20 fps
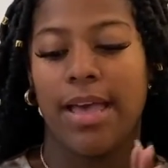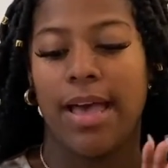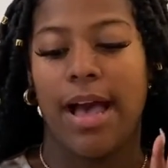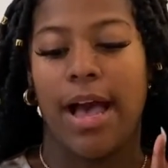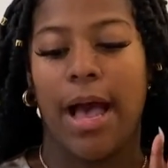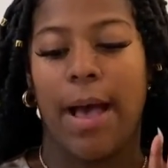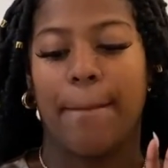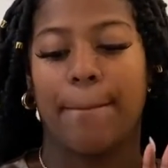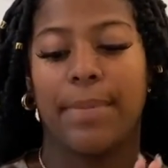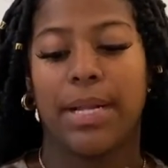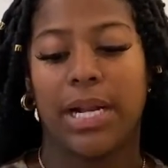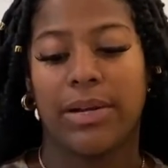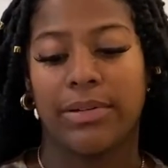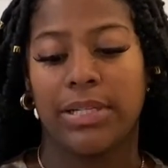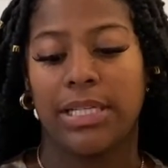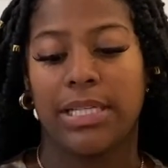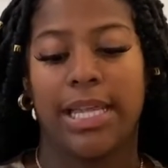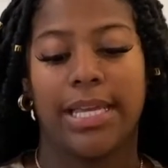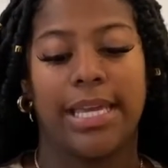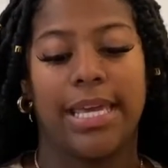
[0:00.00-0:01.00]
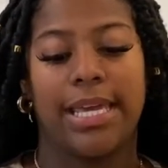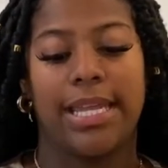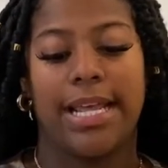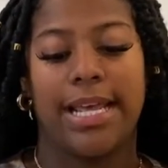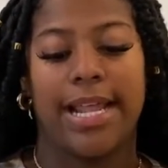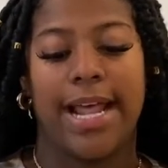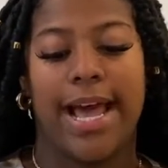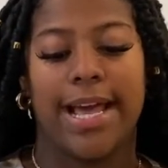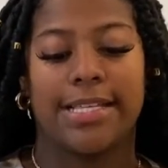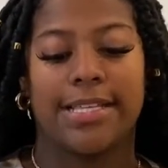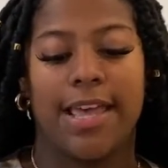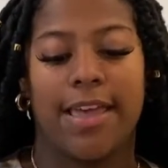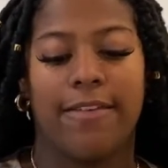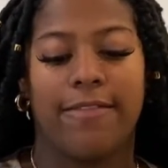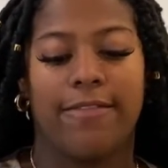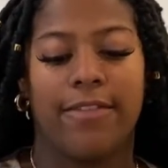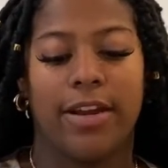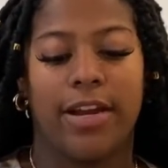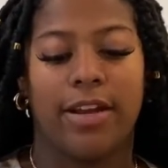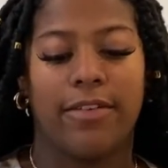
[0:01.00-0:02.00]
But I really like it. It has a
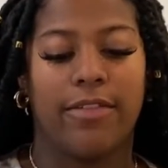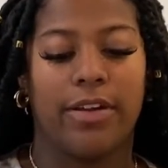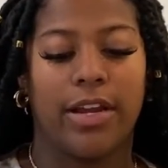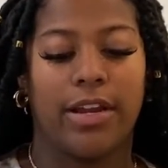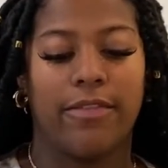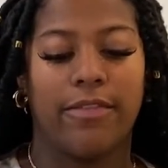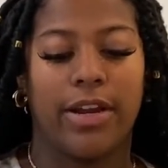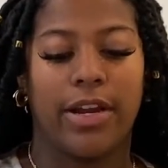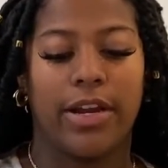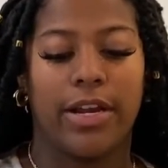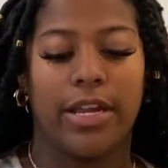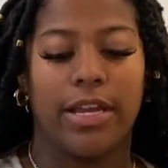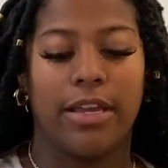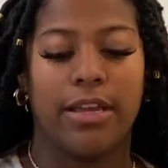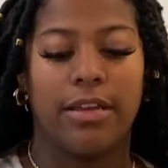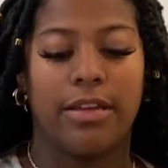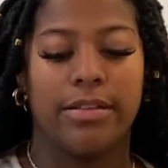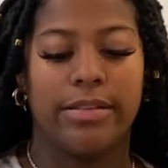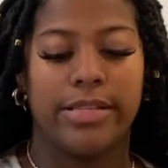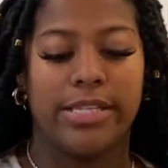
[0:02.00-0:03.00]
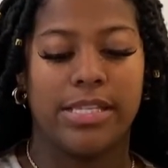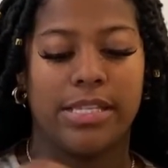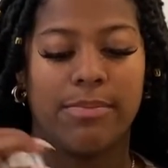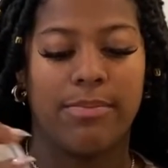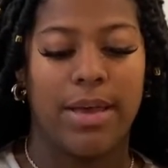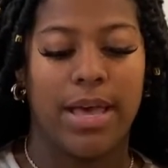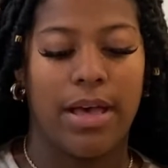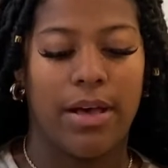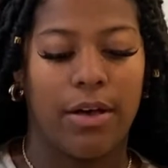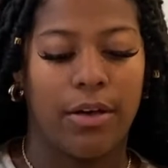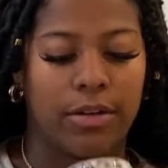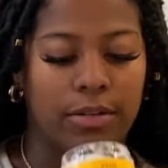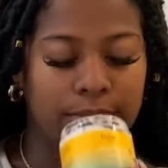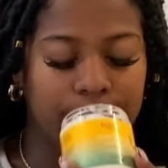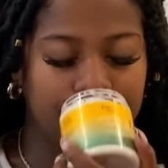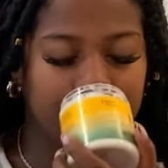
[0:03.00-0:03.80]
very, very, very good smell.